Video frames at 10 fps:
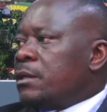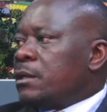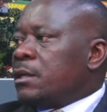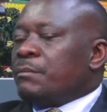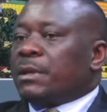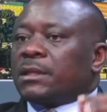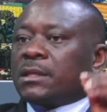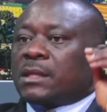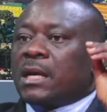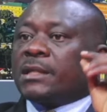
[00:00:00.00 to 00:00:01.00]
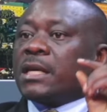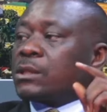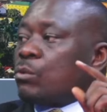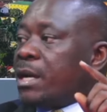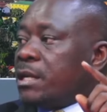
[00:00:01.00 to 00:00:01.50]
But just
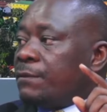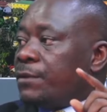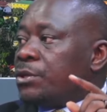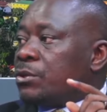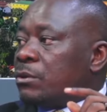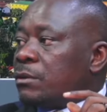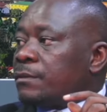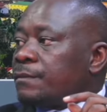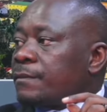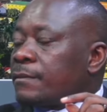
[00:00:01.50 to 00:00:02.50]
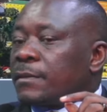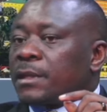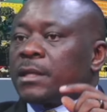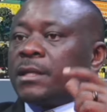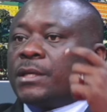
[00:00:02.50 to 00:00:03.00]
one individual
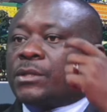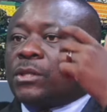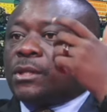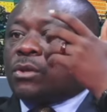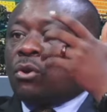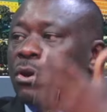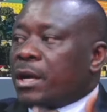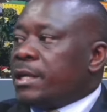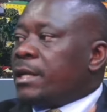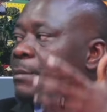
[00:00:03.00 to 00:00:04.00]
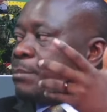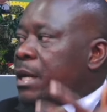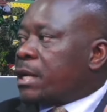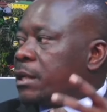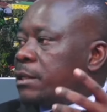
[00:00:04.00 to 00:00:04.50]
is holding a
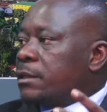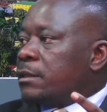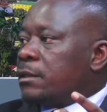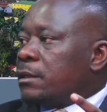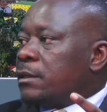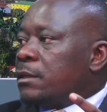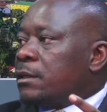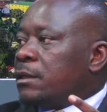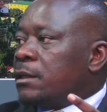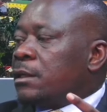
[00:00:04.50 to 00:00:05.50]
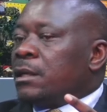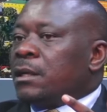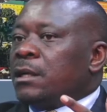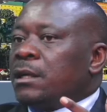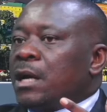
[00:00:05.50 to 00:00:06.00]
placard
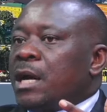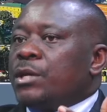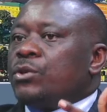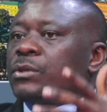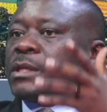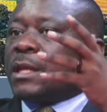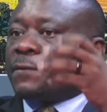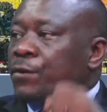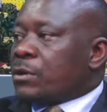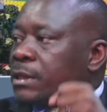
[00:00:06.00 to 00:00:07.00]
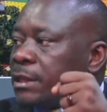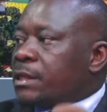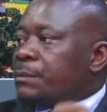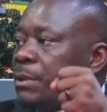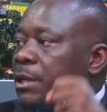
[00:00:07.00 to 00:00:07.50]
and you see the force that is
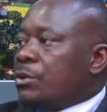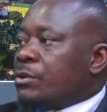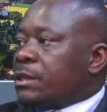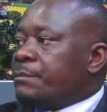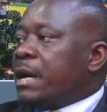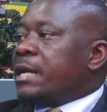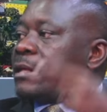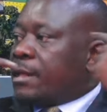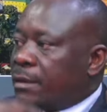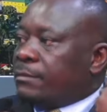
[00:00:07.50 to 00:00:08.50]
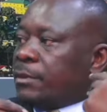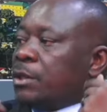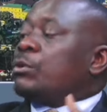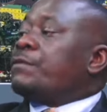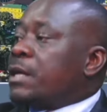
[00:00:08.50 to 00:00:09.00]
being used by them
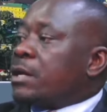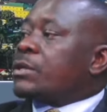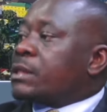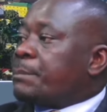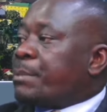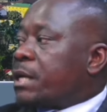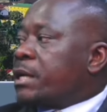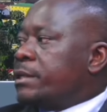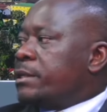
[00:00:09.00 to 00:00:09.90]
to even arrest the placard.